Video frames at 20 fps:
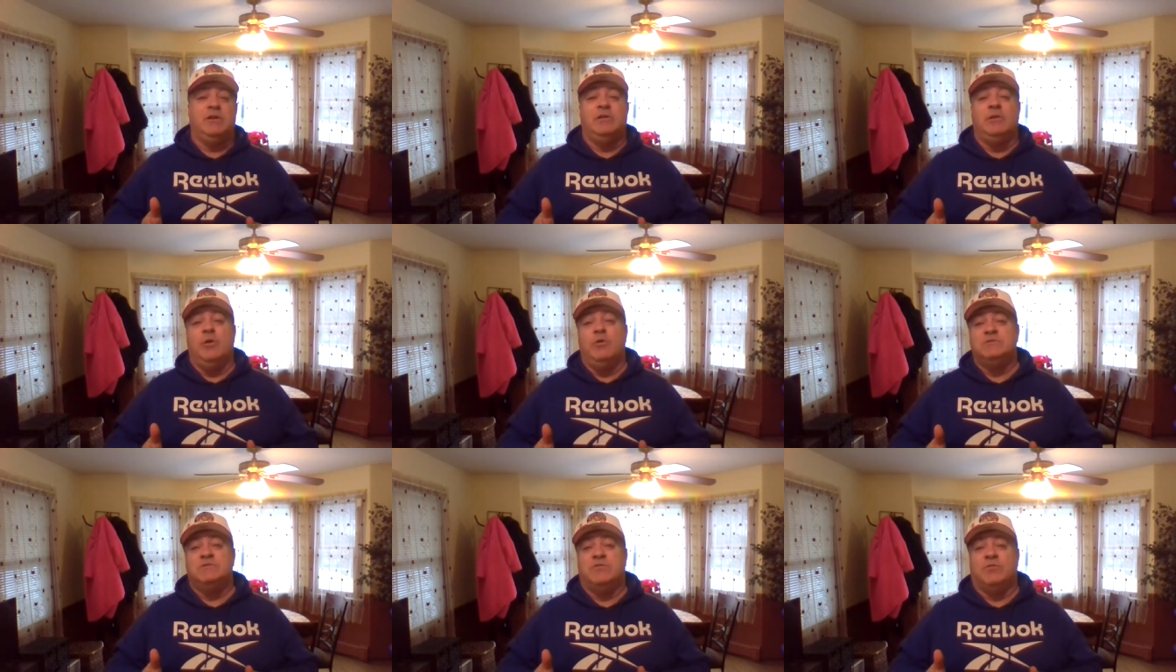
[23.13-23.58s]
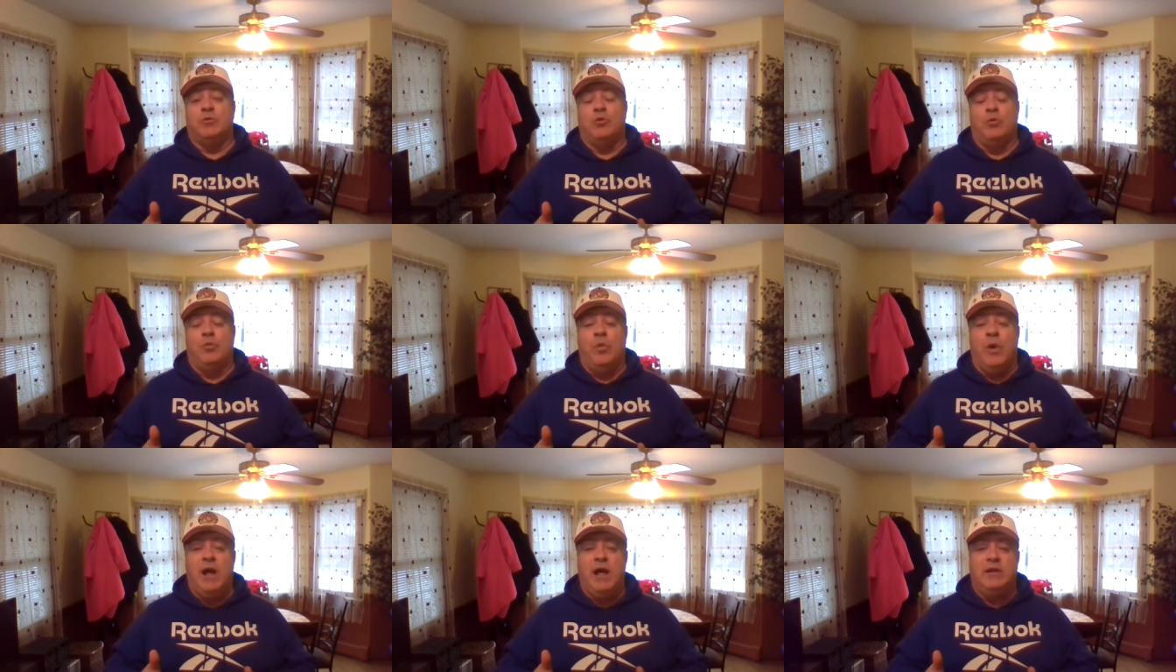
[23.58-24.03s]
closed for
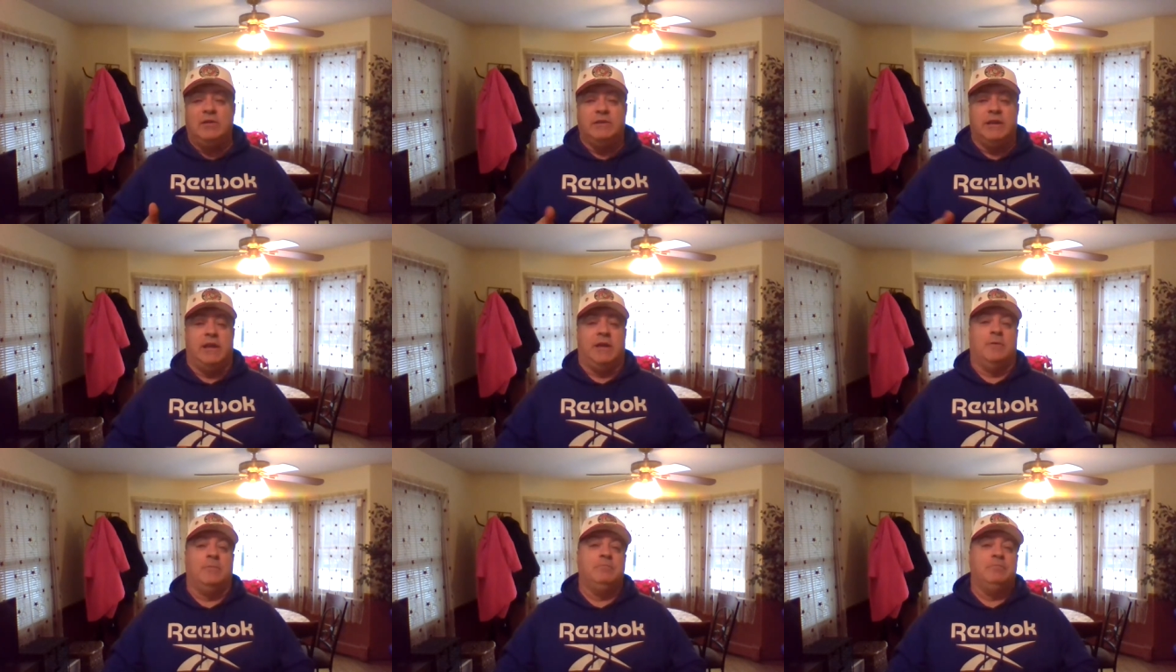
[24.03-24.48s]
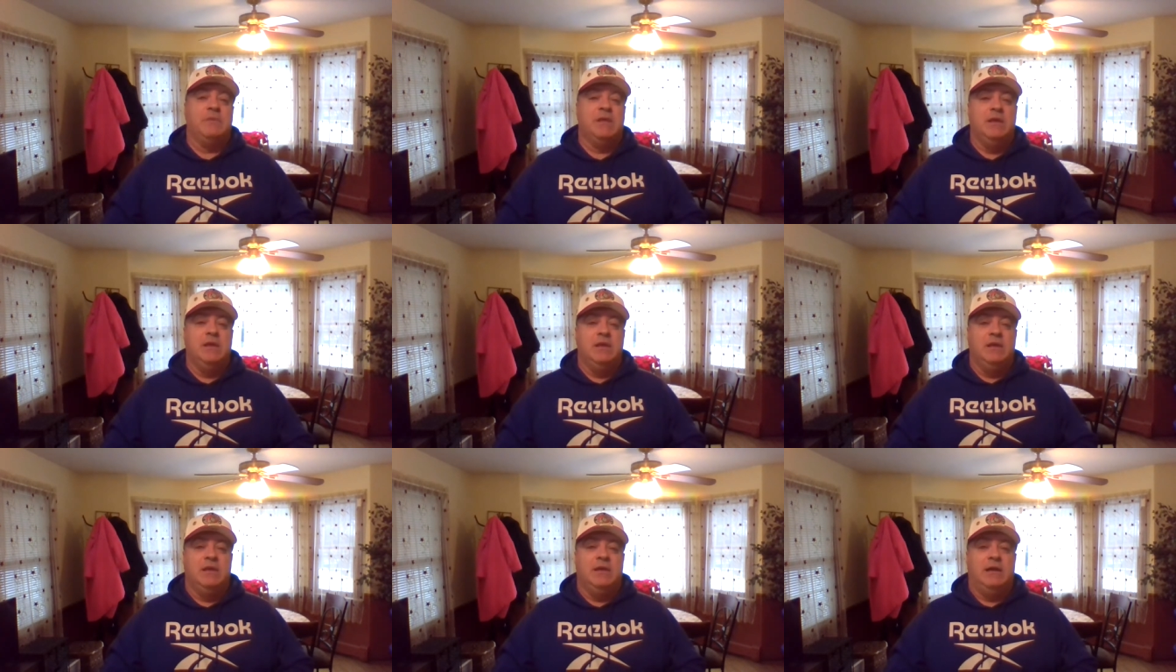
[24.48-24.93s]
a while now,
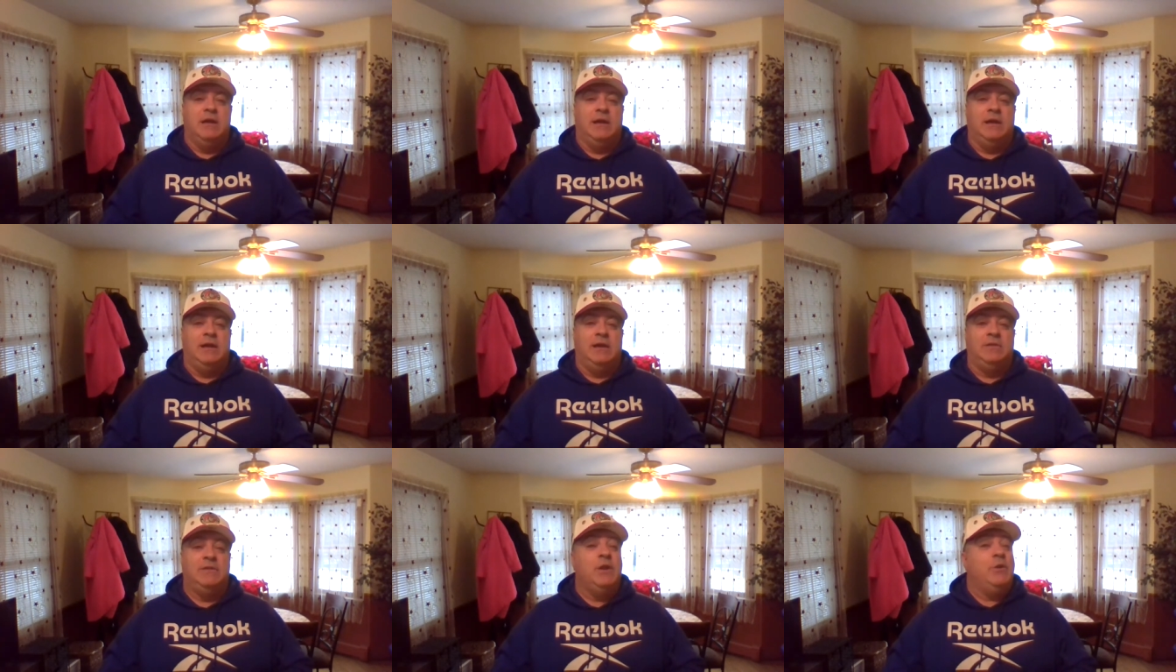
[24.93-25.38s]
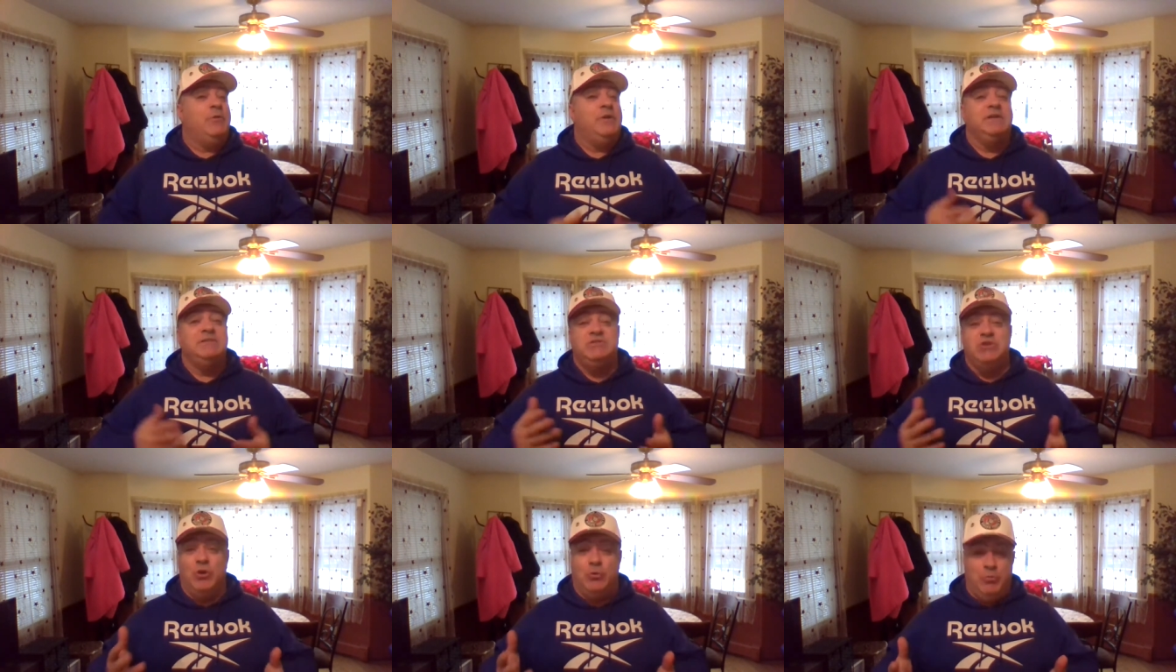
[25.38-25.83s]
uh, there
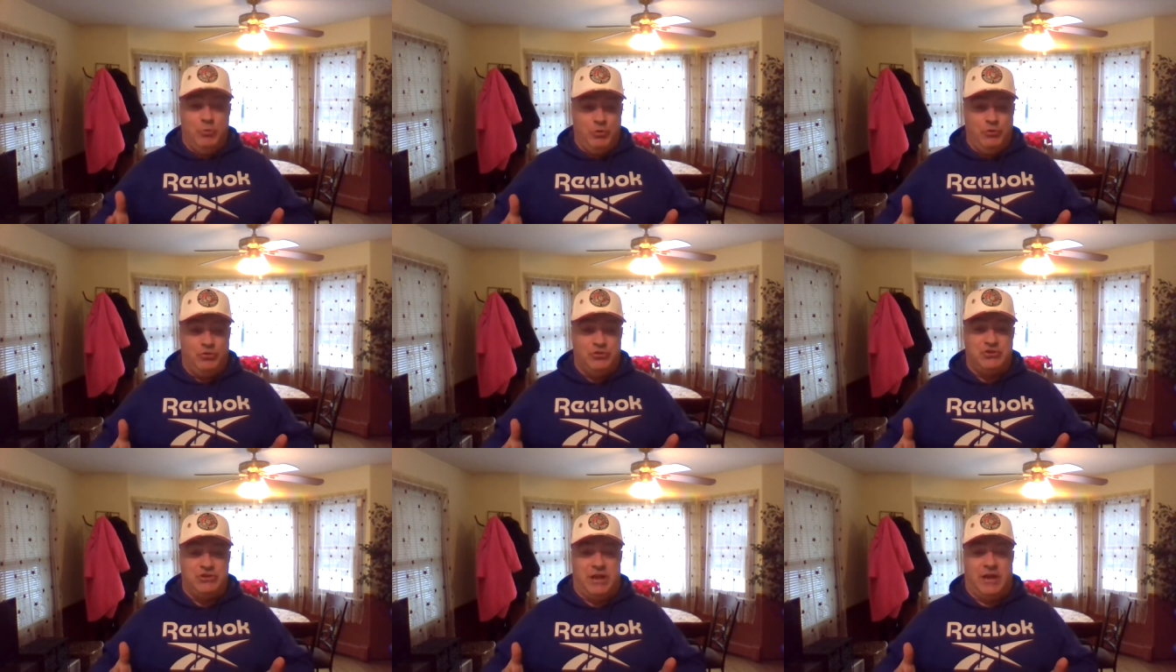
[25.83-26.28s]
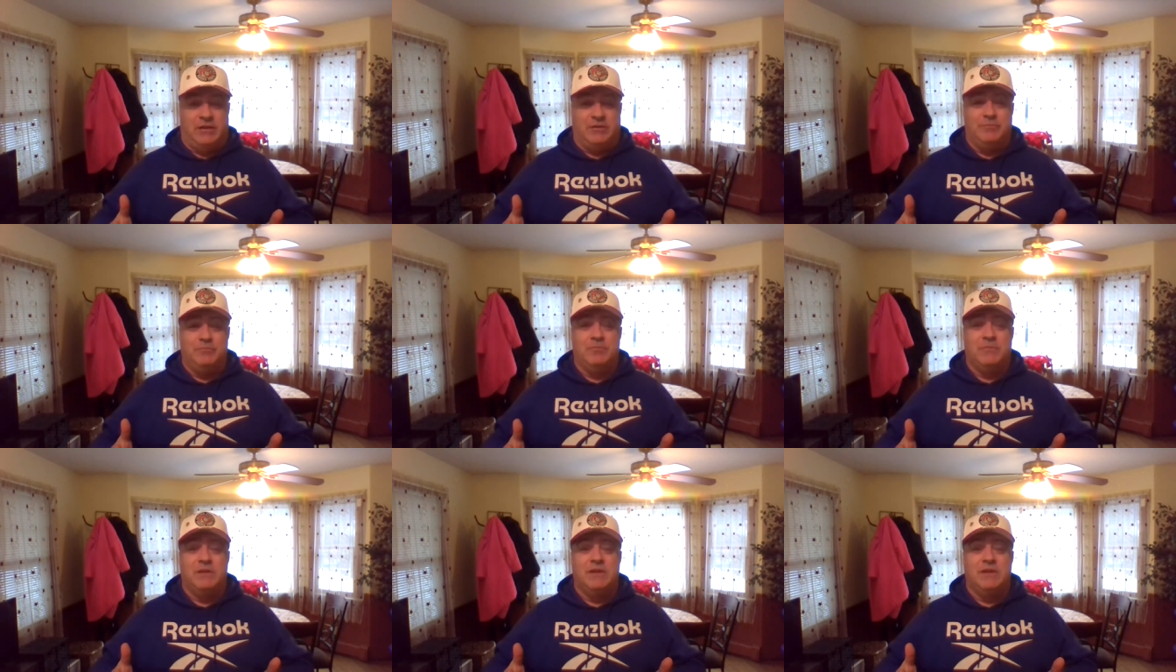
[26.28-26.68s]
is no Moodle shell.